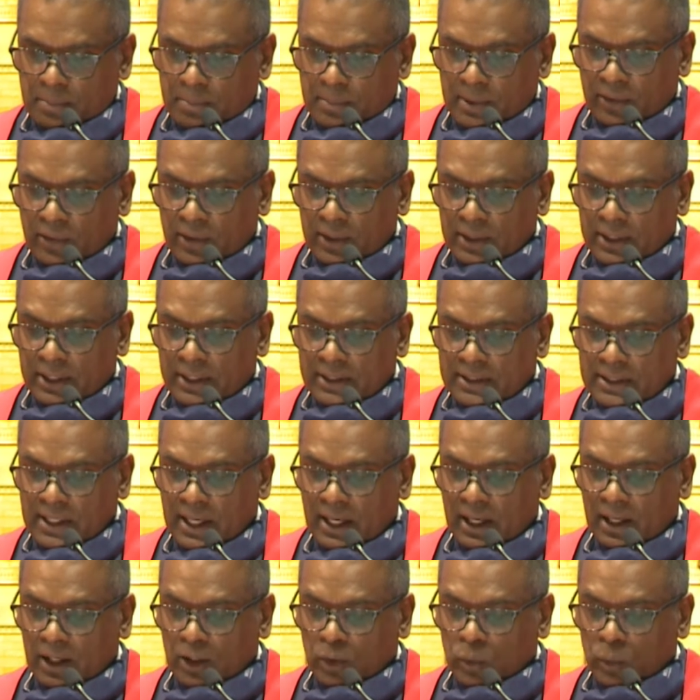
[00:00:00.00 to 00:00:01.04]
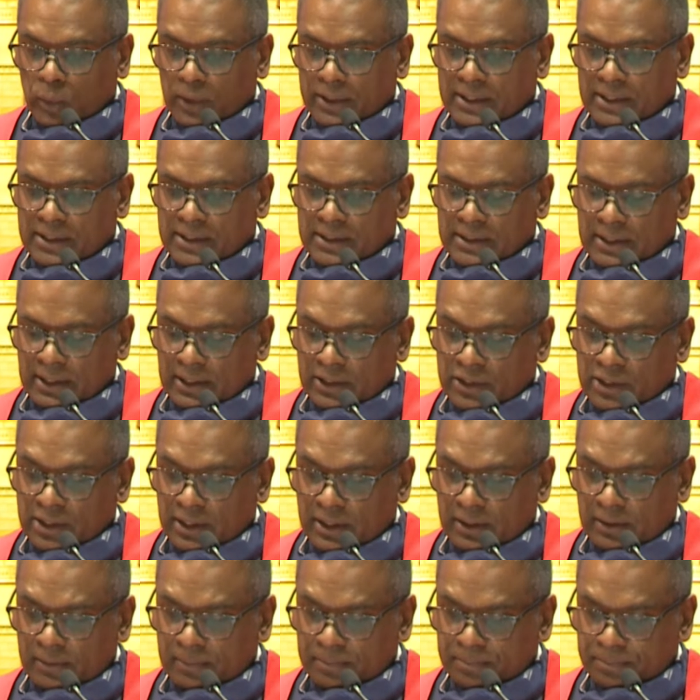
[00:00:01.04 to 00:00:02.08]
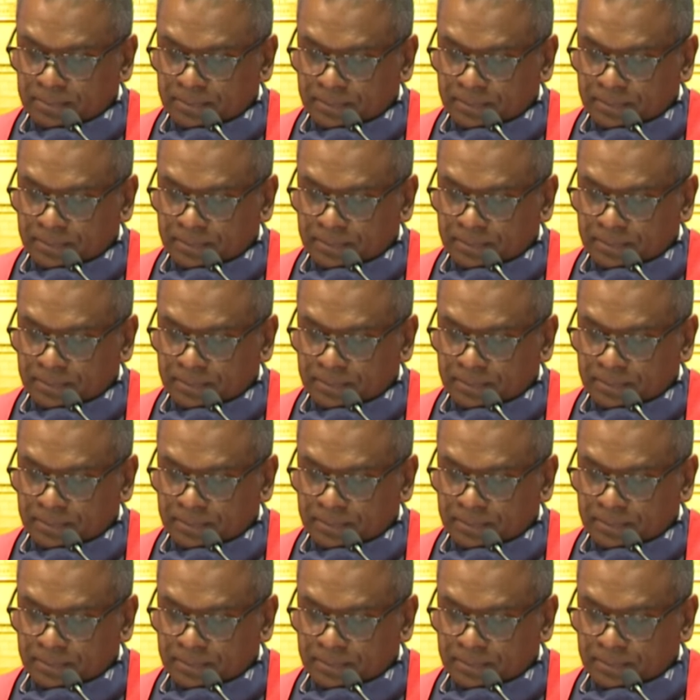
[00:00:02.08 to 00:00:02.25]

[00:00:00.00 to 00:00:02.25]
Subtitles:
Meruli Tao with distinction,